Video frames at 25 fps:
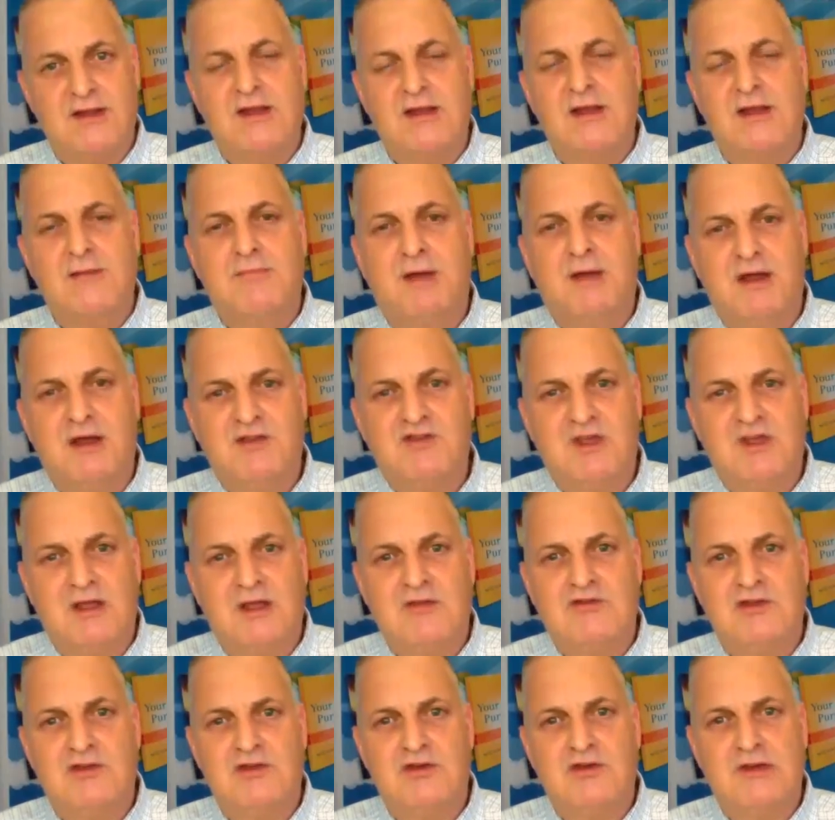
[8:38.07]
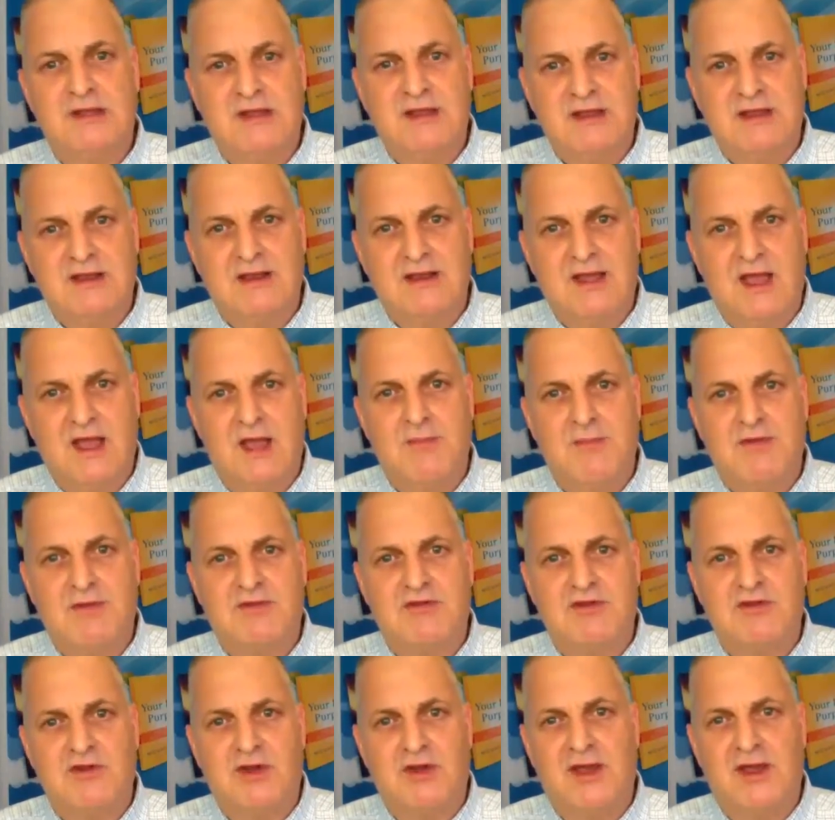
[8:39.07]
by changing your eating habits
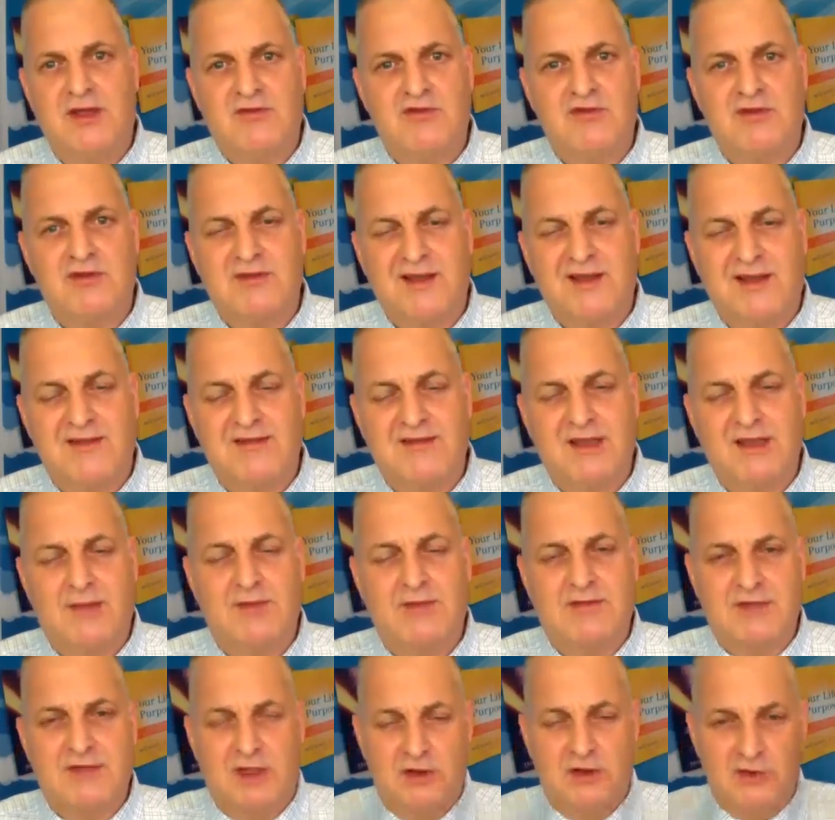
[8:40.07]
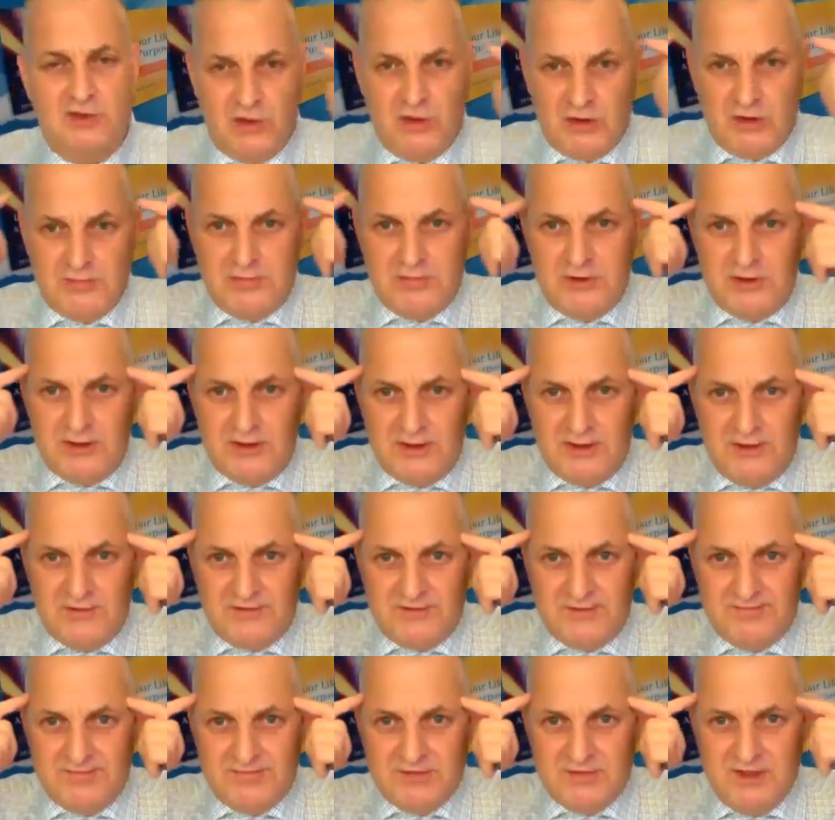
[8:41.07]
and your exercise habits and your
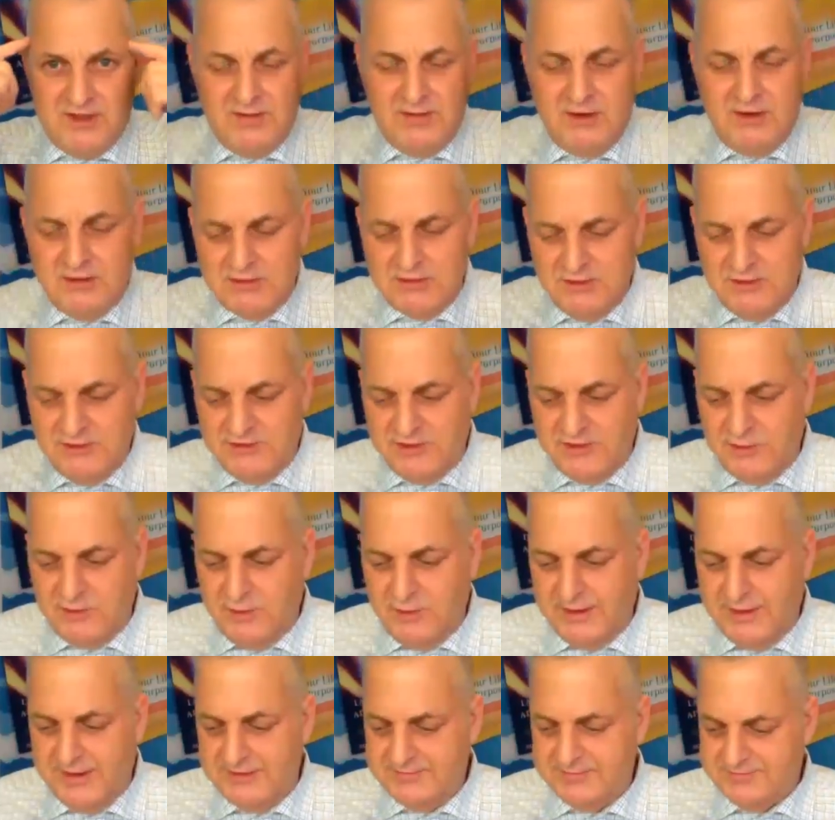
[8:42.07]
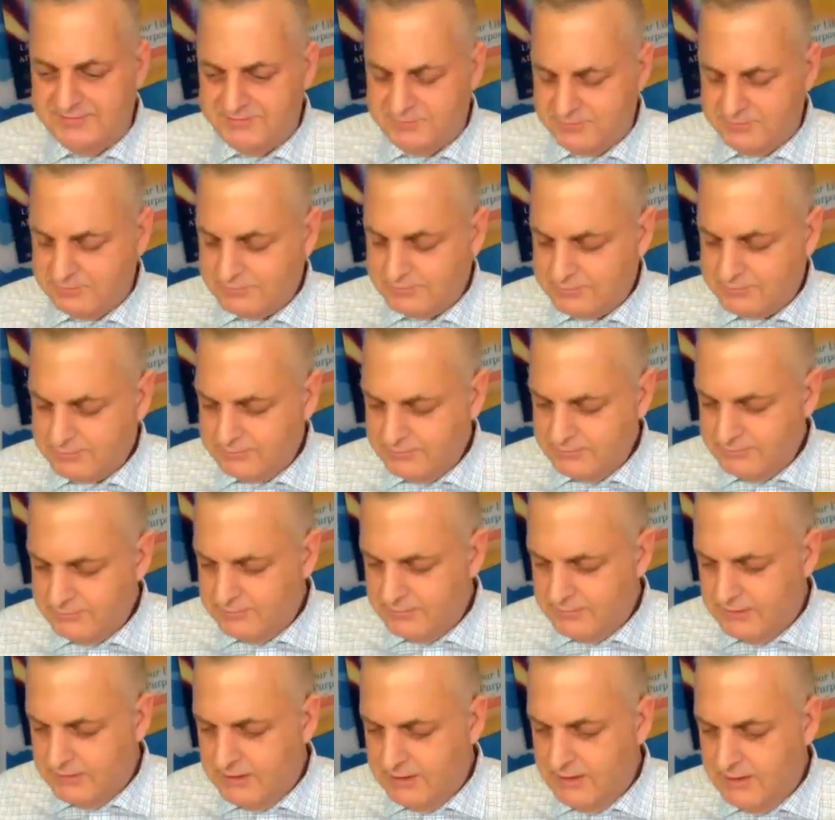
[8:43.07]
beliefs about losing weight.
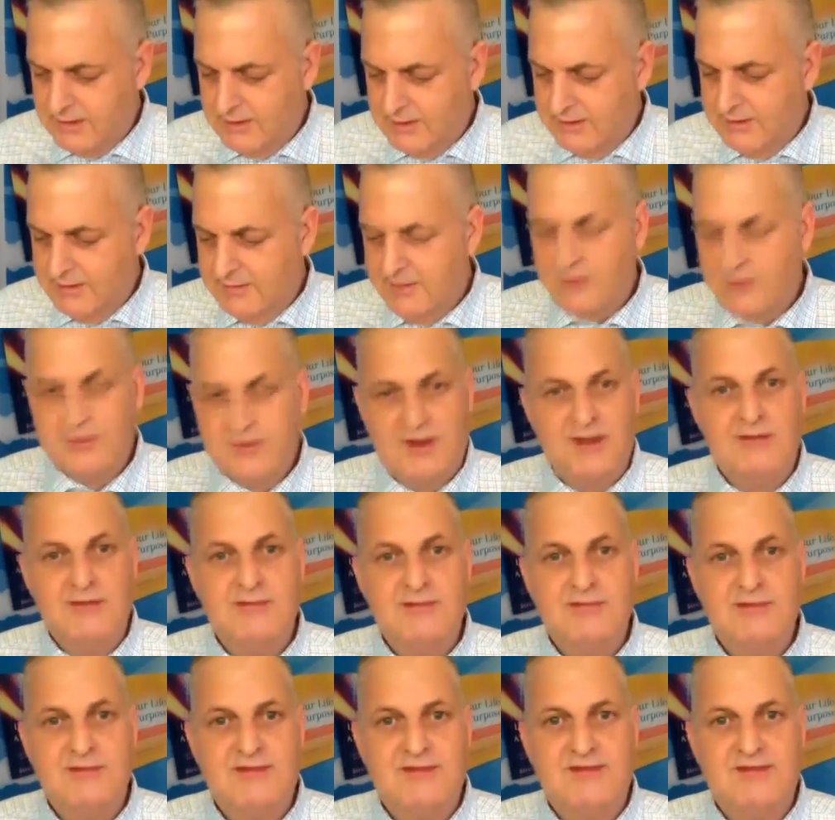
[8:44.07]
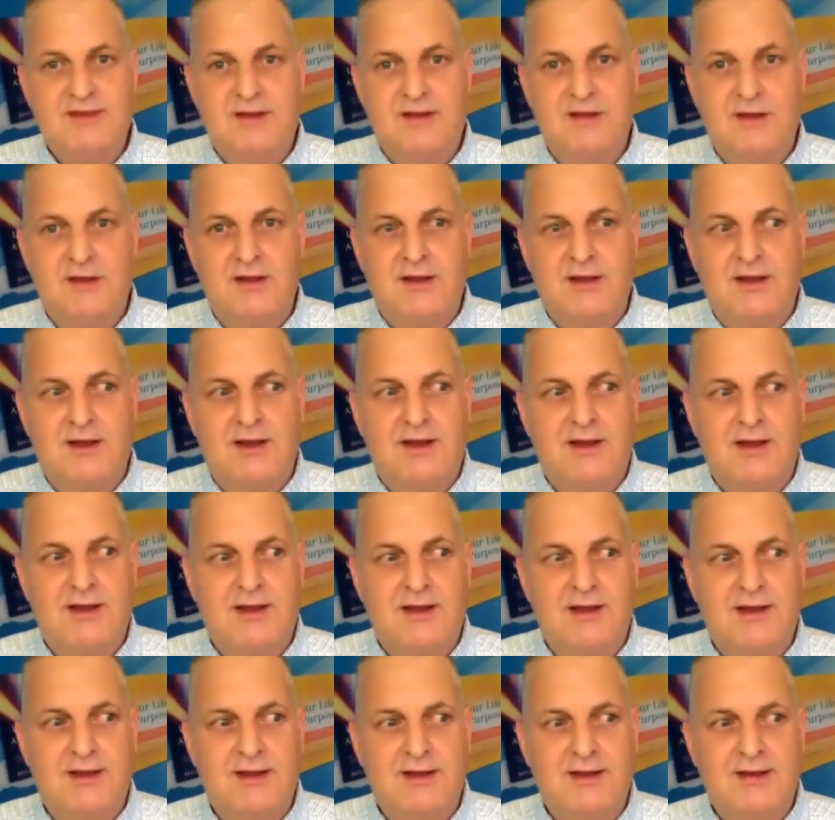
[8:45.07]
Okay, that's it.
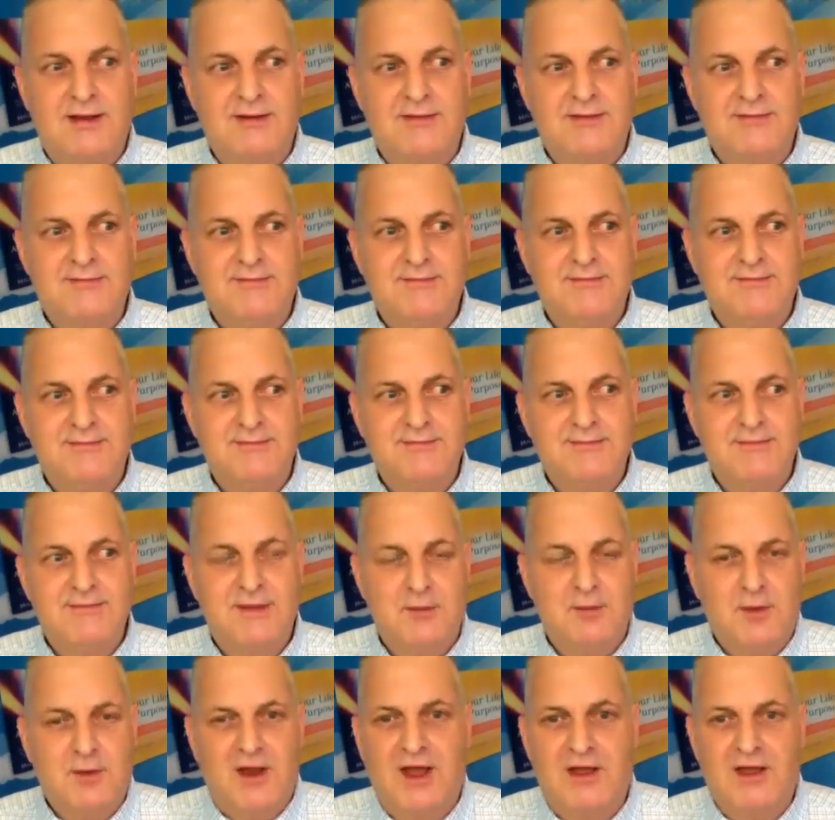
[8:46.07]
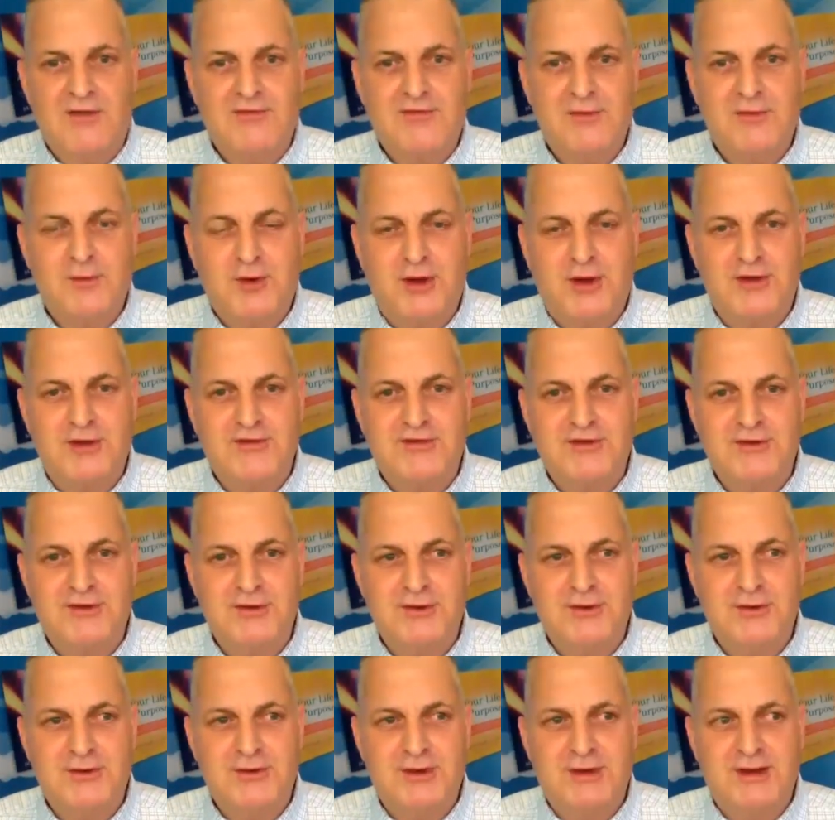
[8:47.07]
But I also want
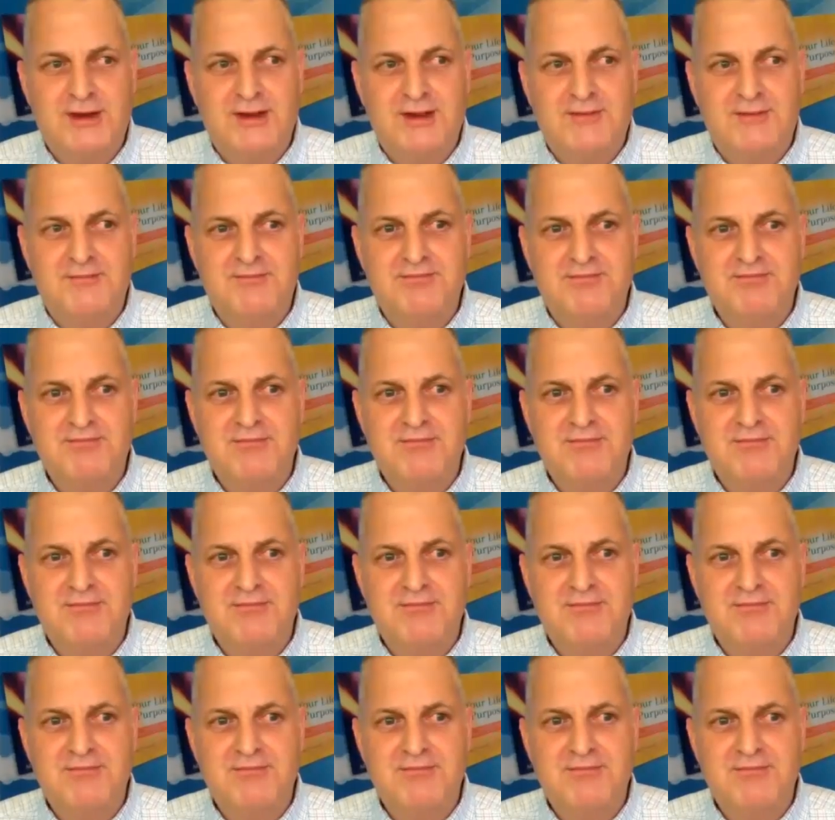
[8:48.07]
to,